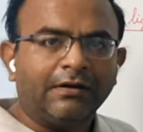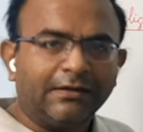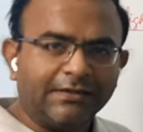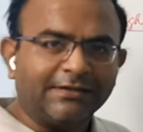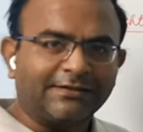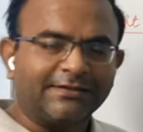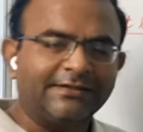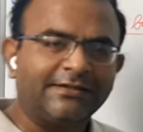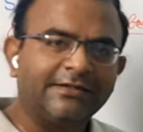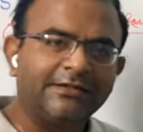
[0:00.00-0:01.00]
Earth
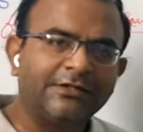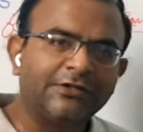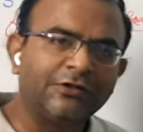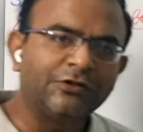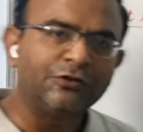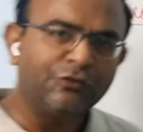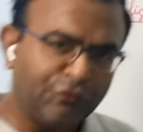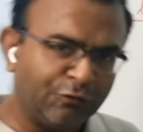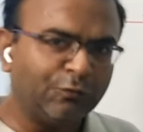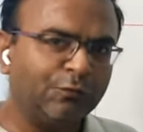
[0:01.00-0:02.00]

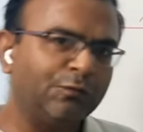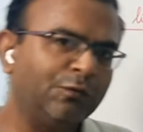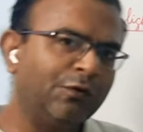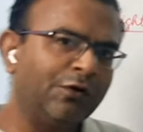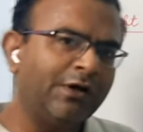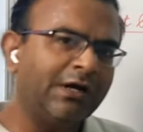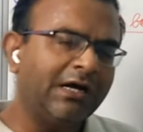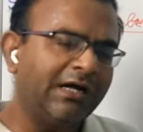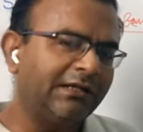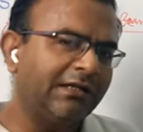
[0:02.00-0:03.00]
through
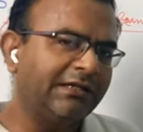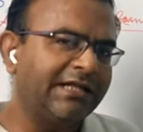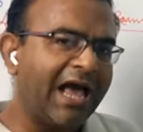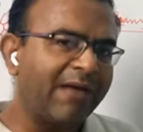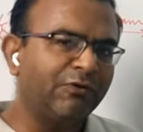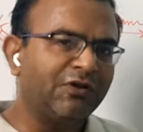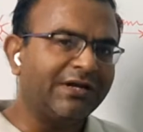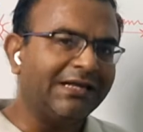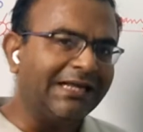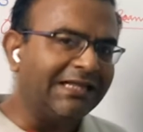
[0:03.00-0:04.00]
the
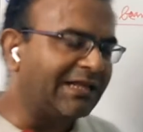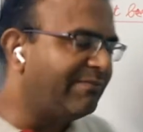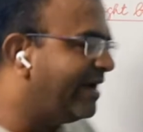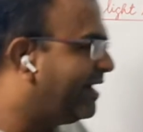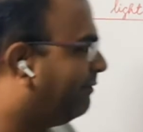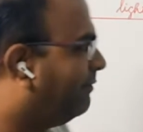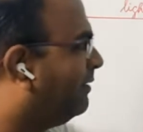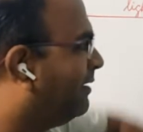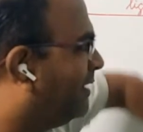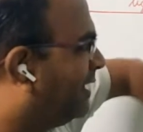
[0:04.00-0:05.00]
hypothetical ether
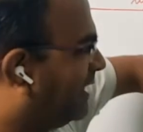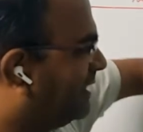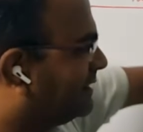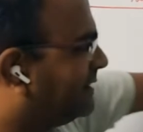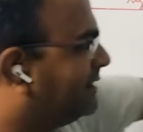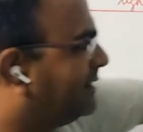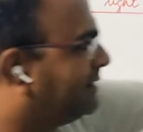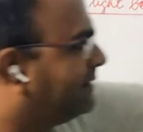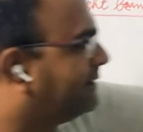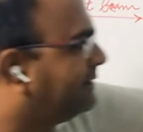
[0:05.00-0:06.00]
medium is
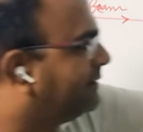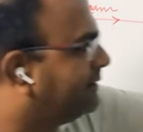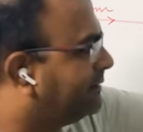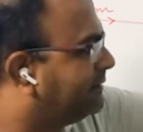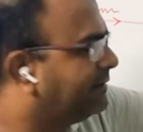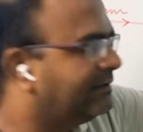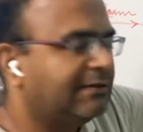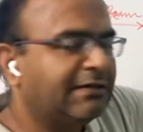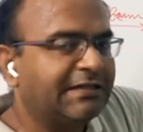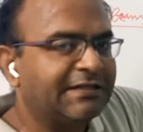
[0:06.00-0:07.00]

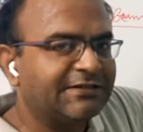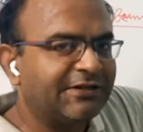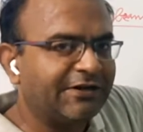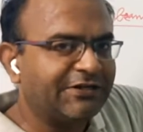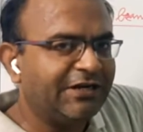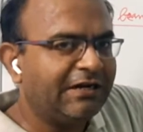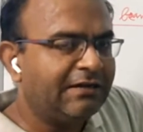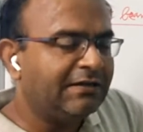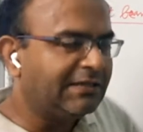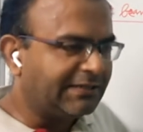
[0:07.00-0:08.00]
in this direction.
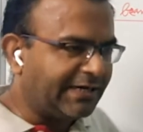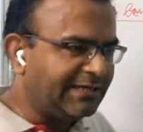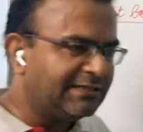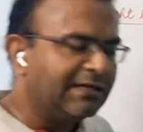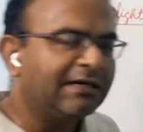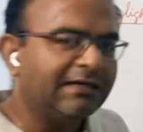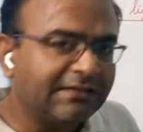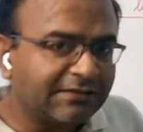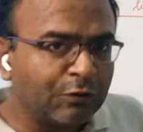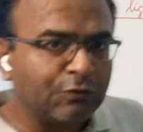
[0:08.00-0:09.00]
That is,
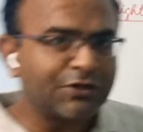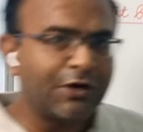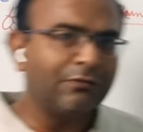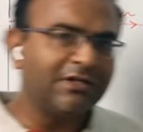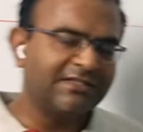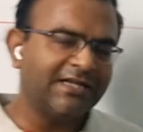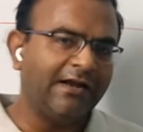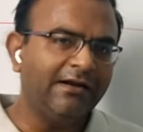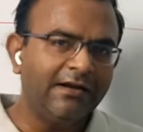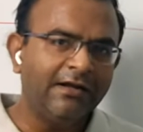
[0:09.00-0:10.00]
Earth goes around the
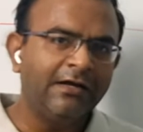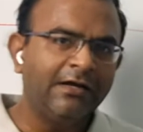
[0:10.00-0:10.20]
Sun,